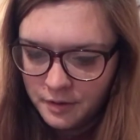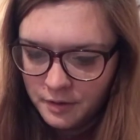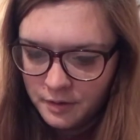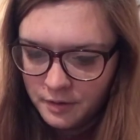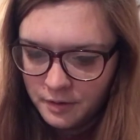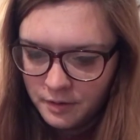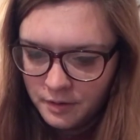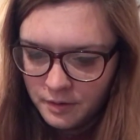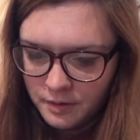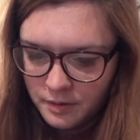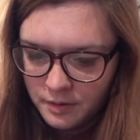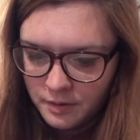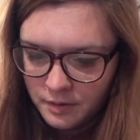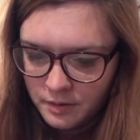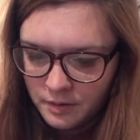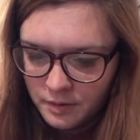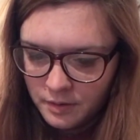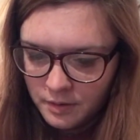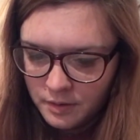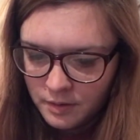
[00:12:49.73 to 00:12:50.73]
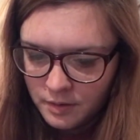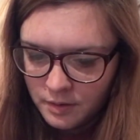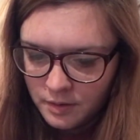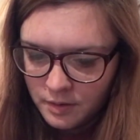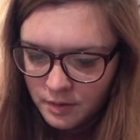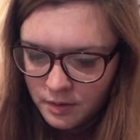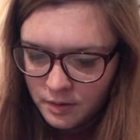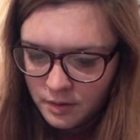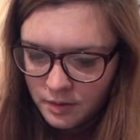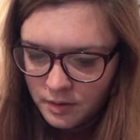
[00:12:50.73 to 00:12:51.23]

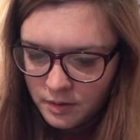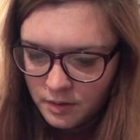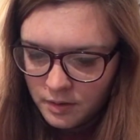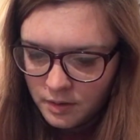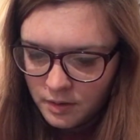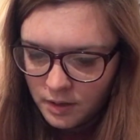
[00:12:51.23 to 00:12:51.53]
[no speech]